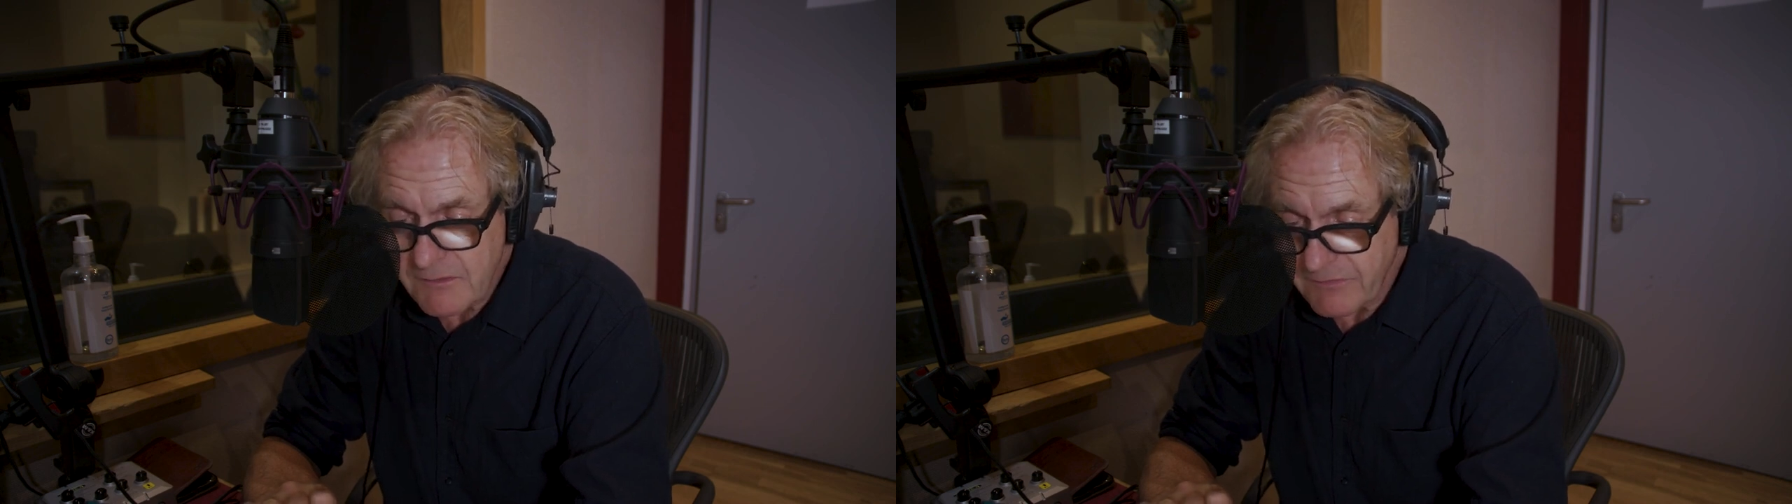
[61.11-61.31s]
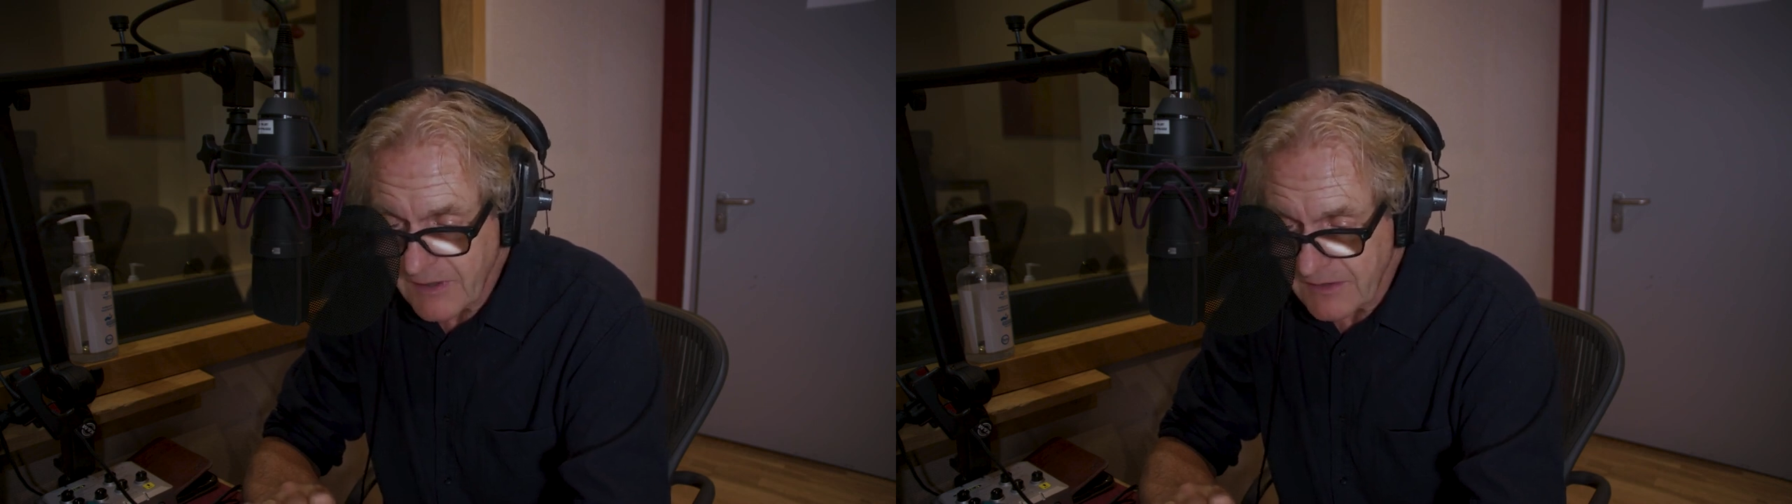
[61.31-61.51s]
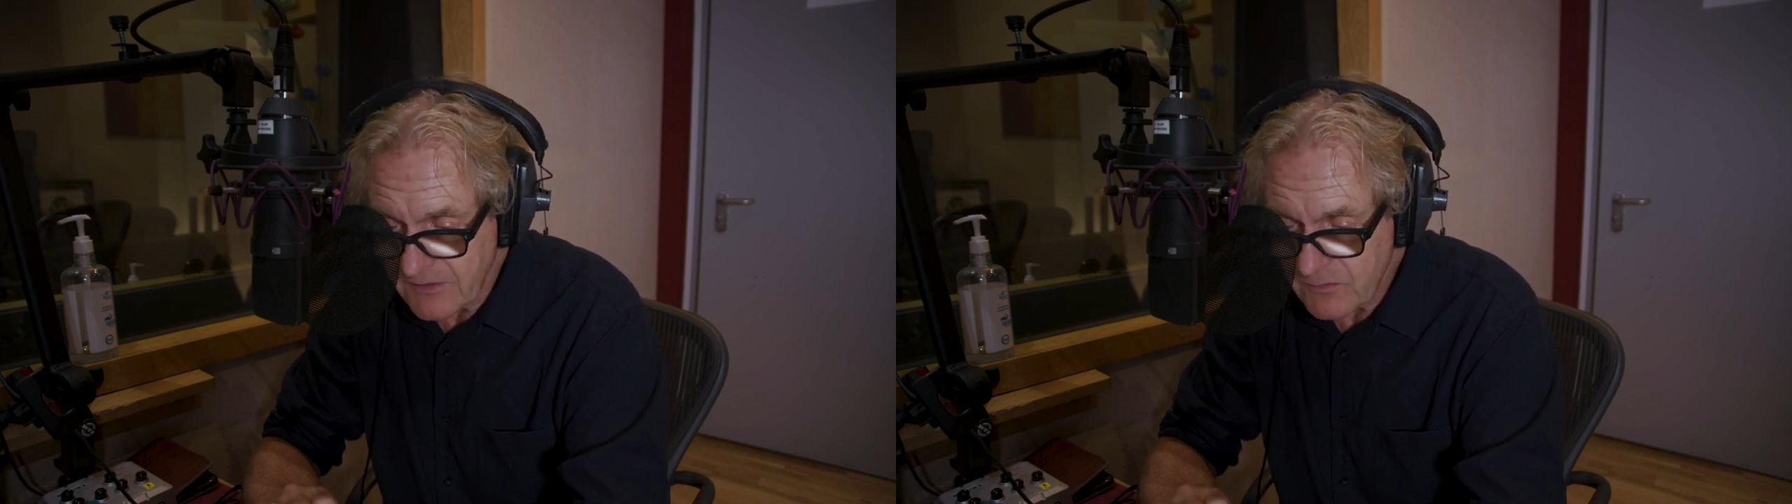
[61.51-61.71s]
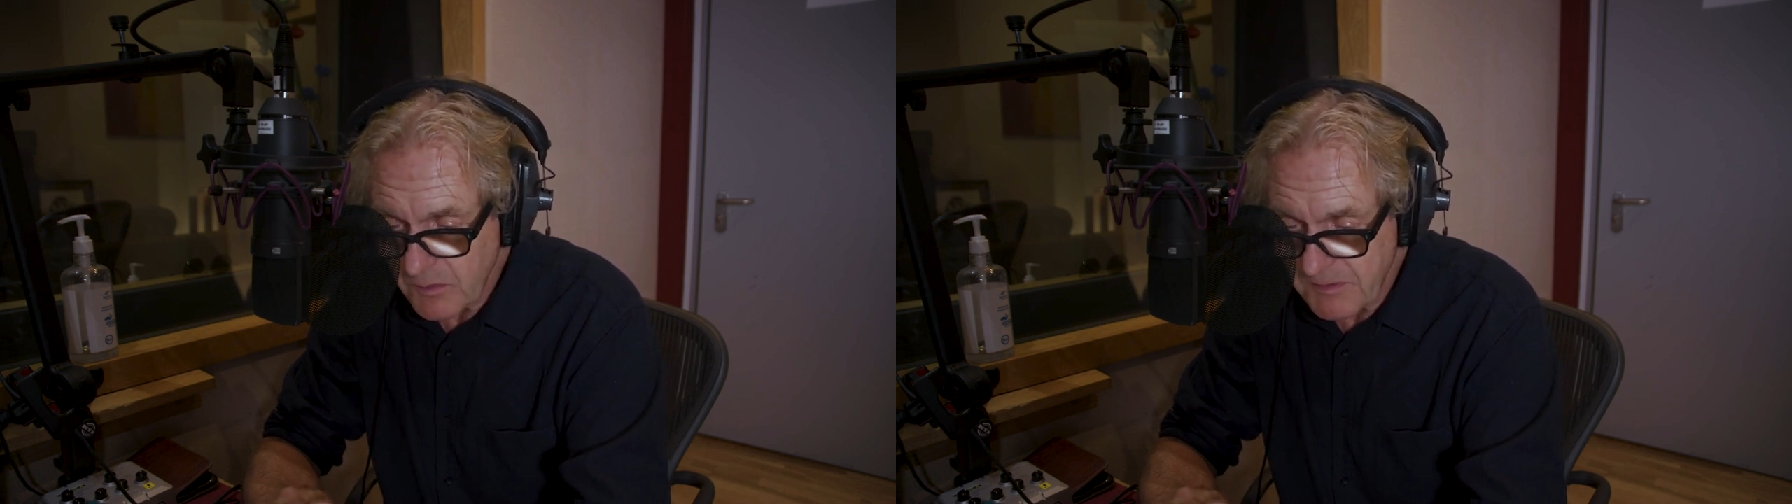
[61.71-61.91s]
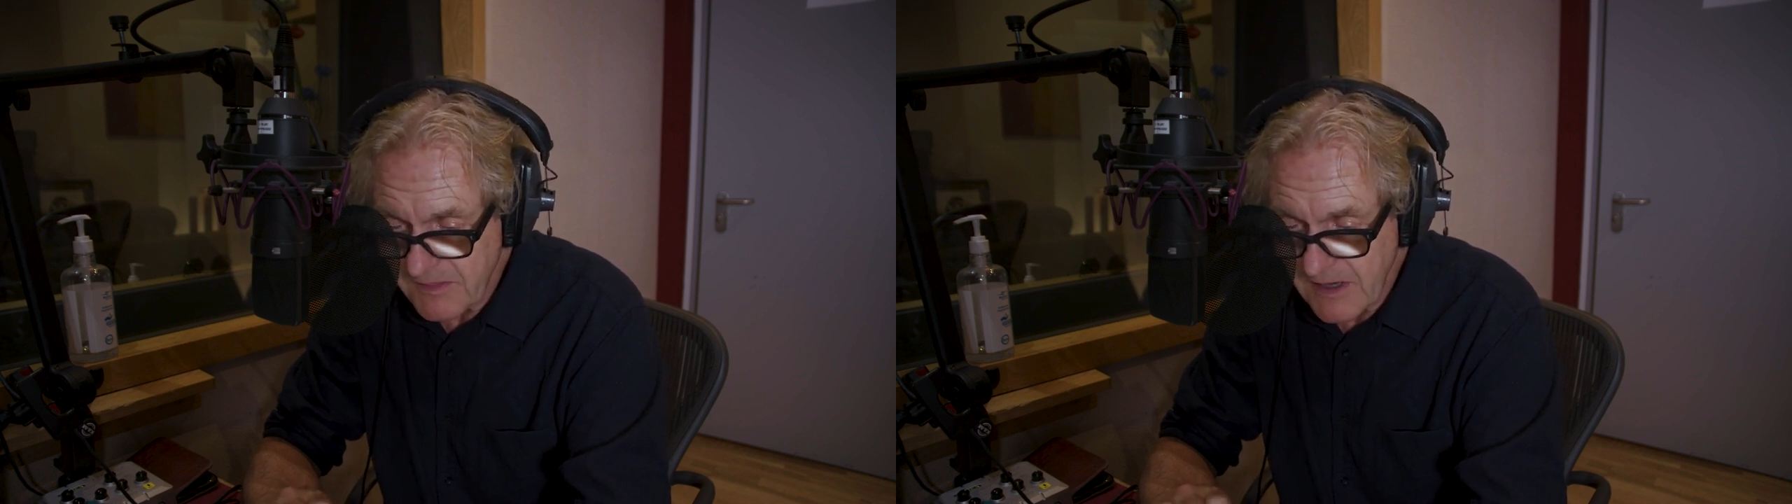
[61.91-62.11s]
friends
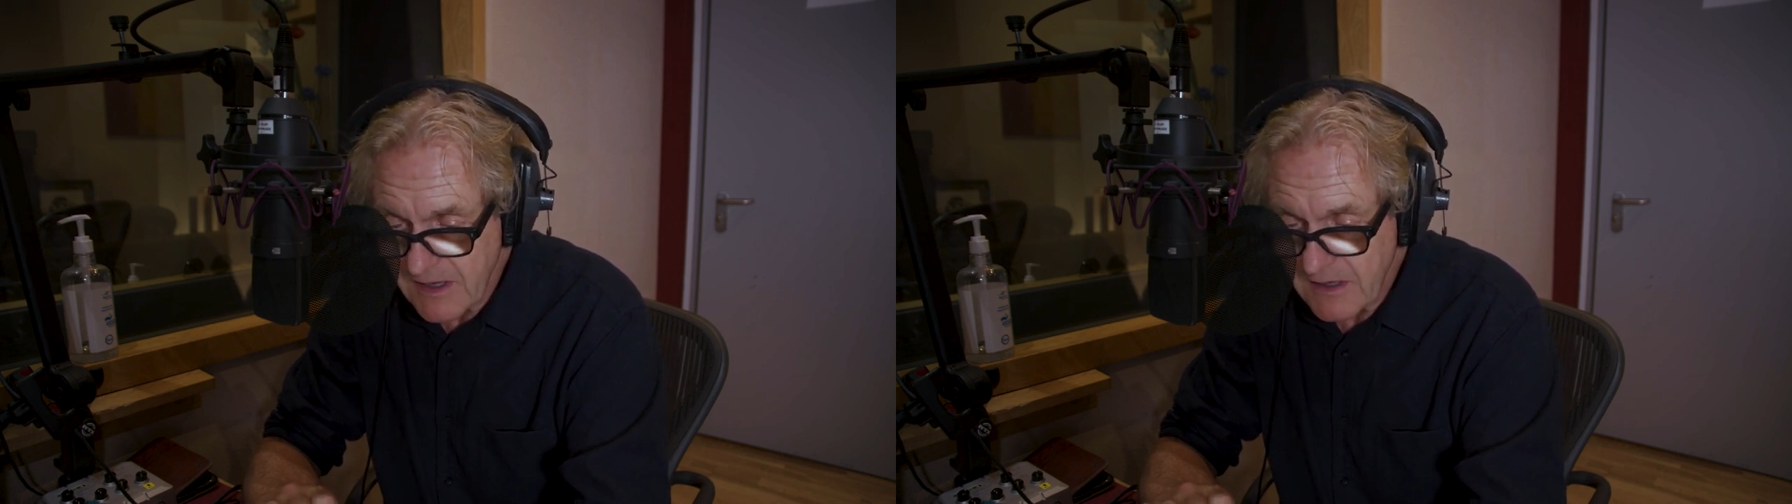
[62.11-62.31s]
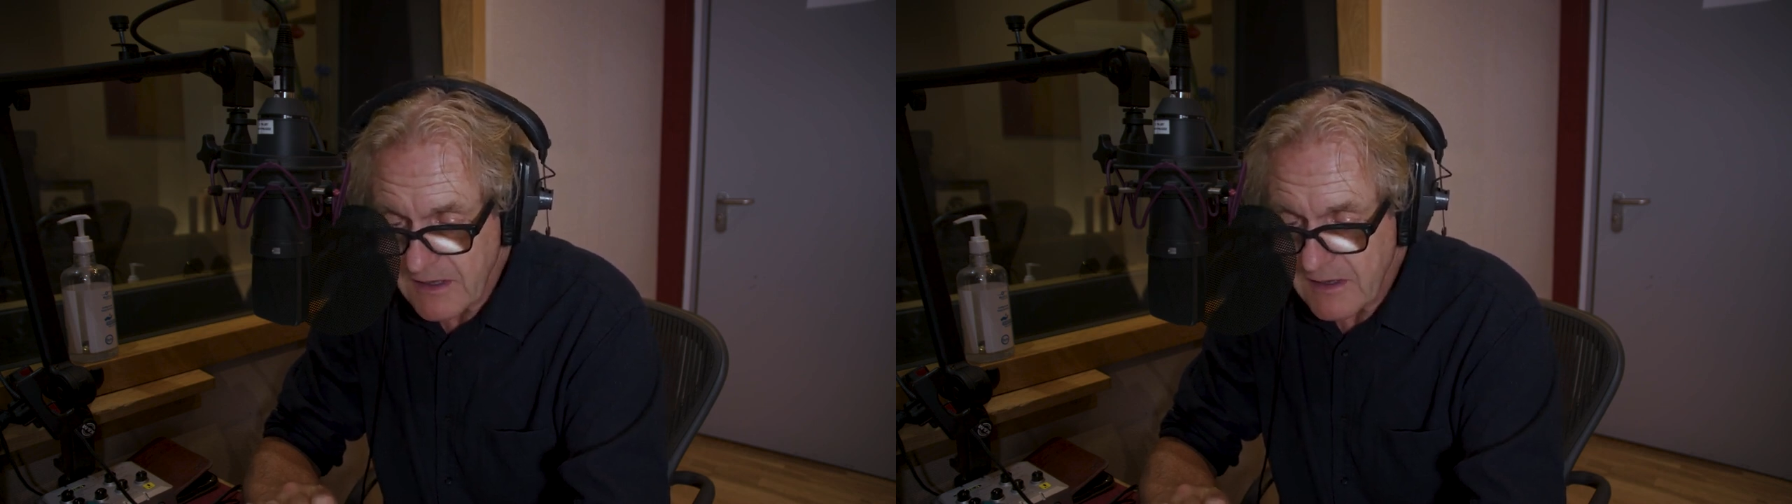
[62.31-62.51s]
would be there.